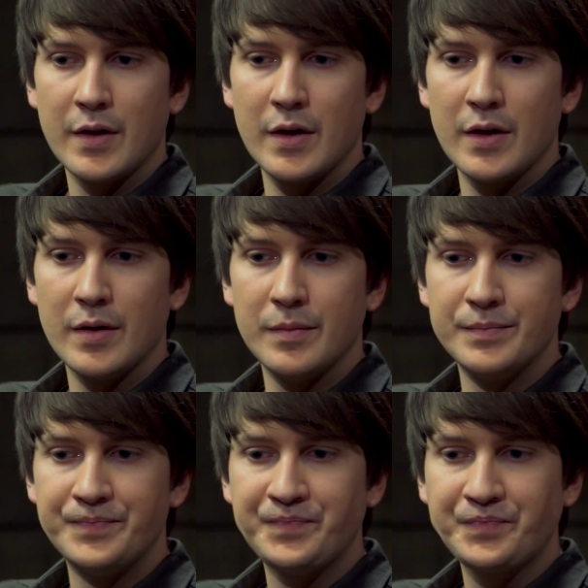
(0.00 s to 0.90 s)

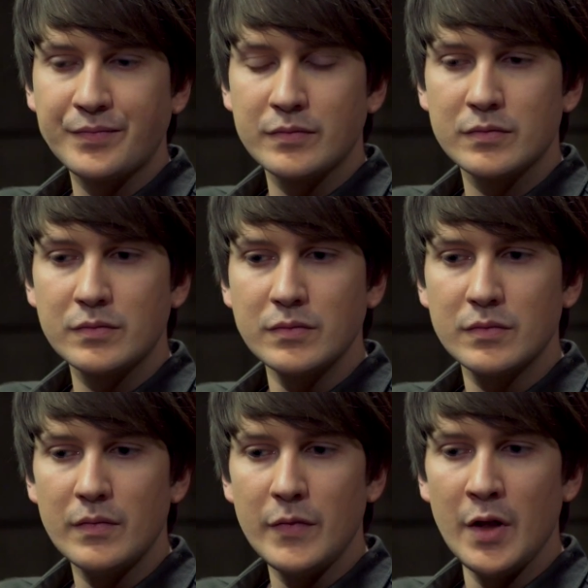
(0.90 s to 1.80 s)

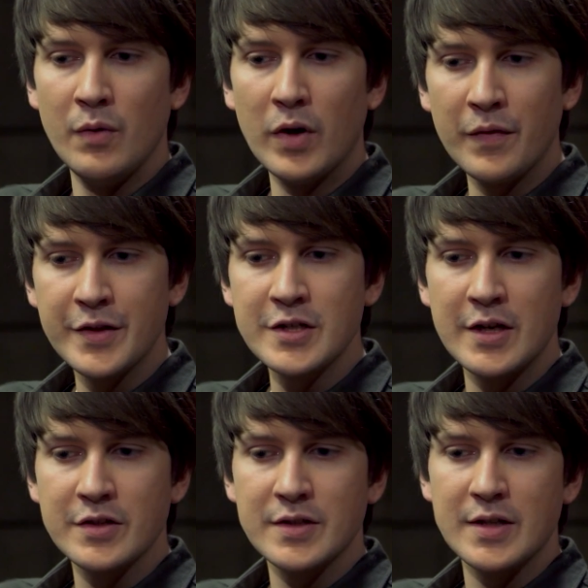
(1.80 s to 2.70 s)
One of the
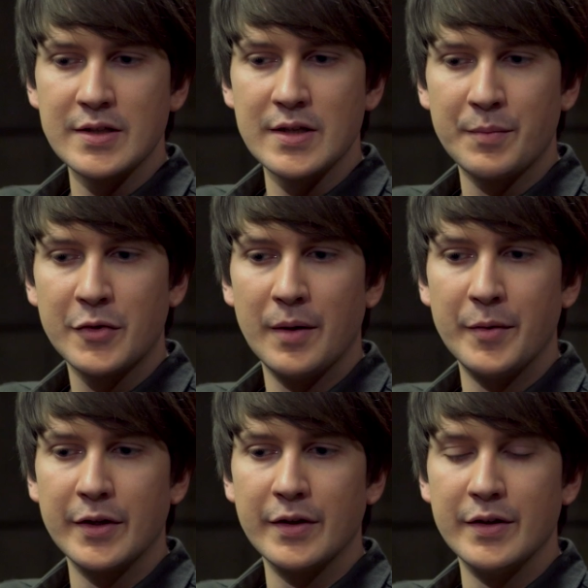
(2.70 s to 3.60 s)
changes that's
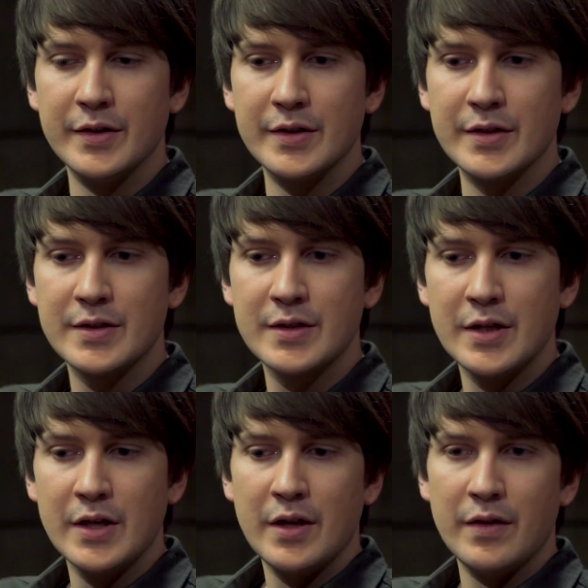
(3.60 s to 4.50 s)
upcoming is
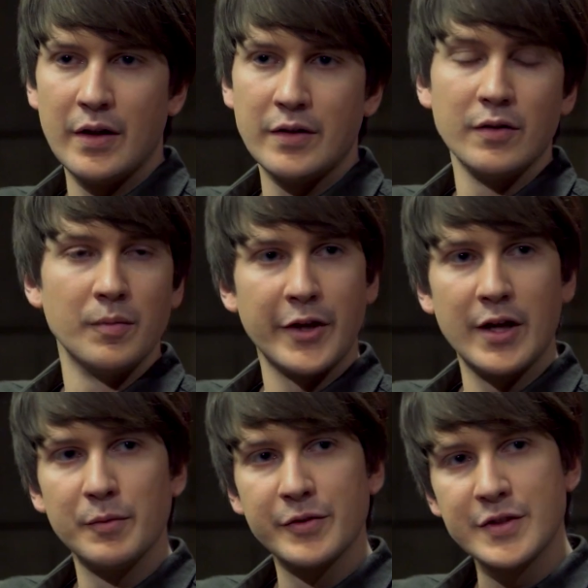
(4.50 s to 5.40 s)
that you'll be
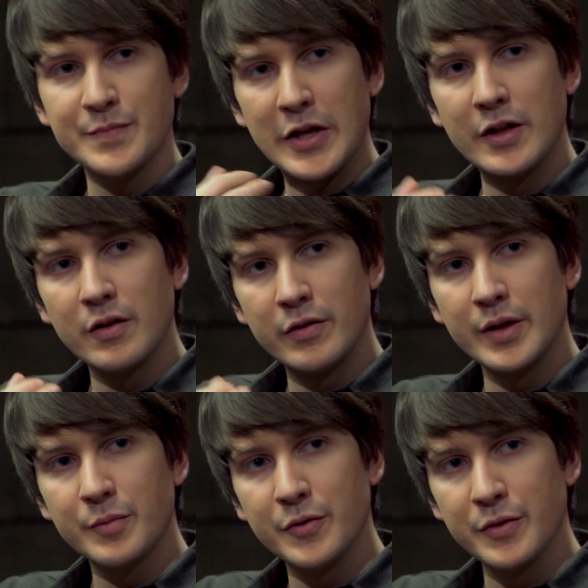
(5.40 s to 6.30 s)
able to spend
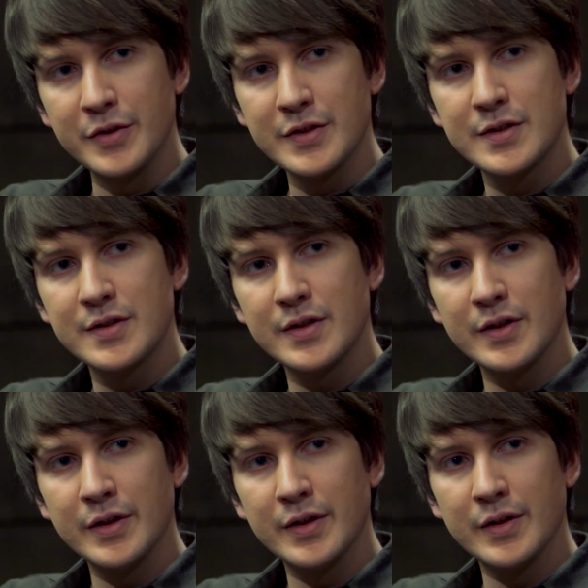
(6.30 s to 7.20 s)
learning points
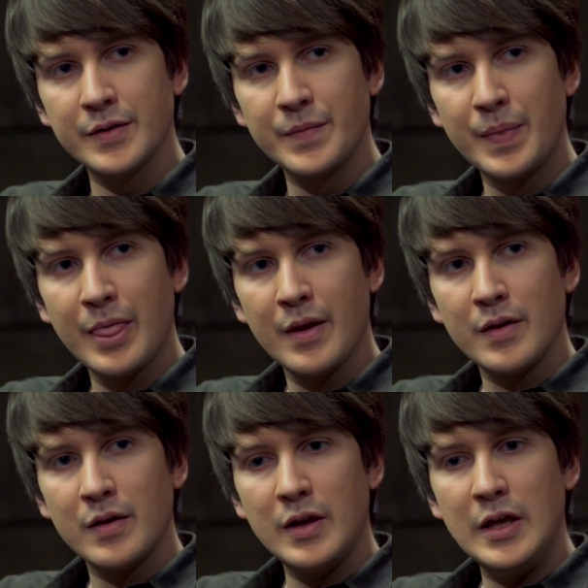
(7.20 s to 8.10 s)

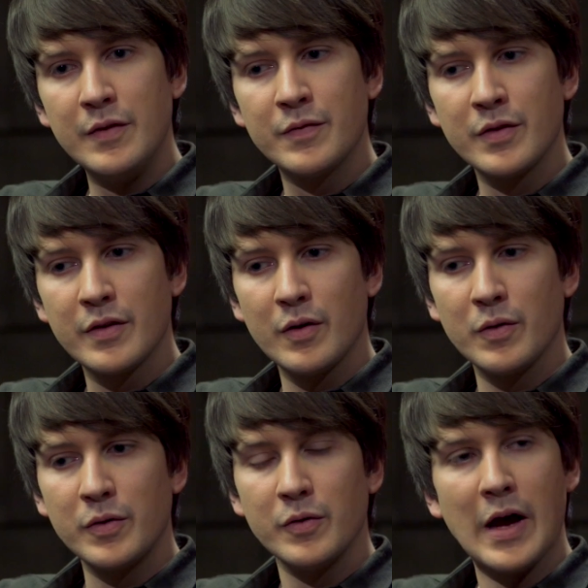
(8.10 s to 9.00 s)
even
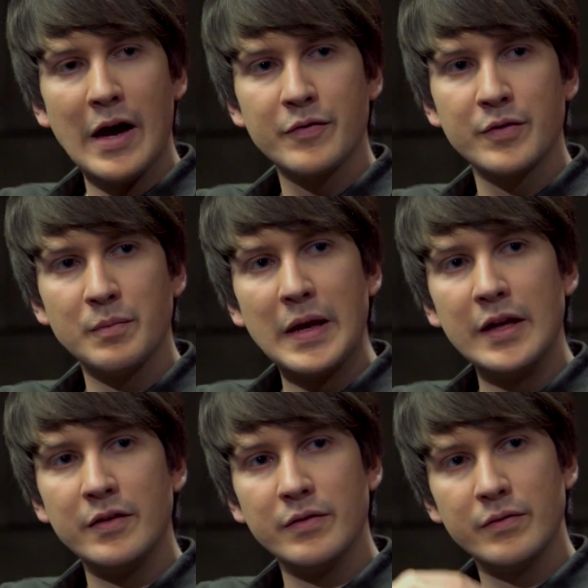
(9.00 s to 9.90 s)
though you haven't
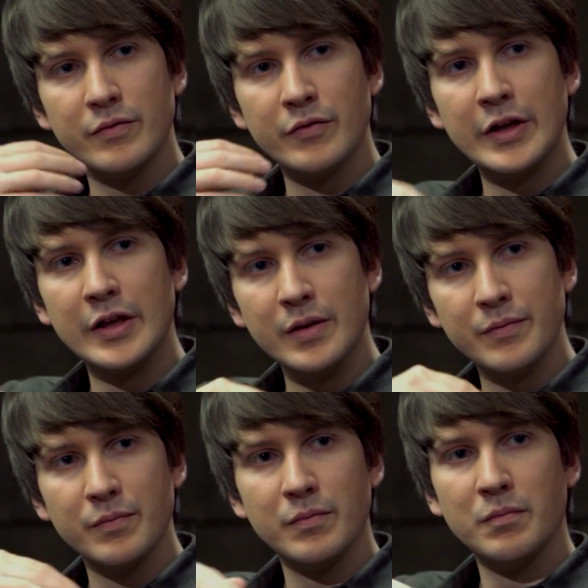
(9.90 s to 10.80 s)
made
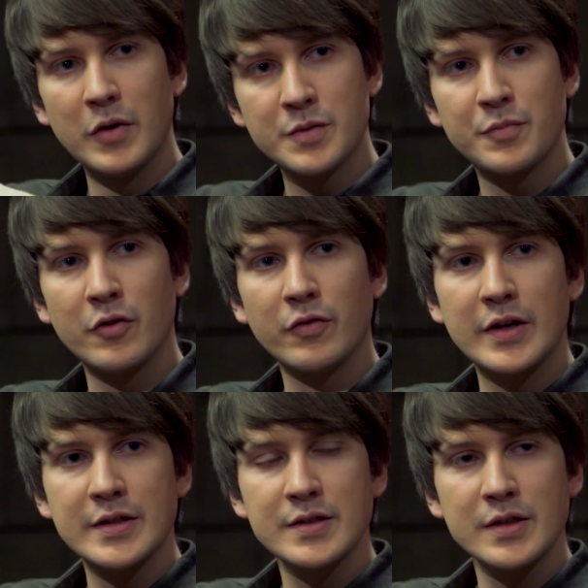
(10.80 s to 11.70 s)
really much
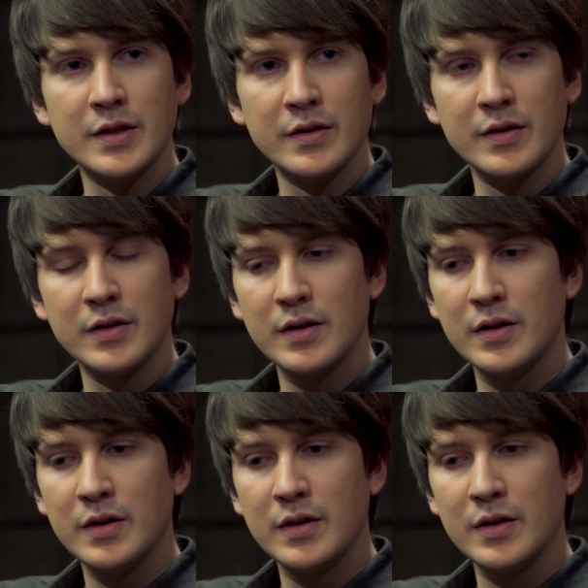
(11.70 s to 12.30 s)
progress in the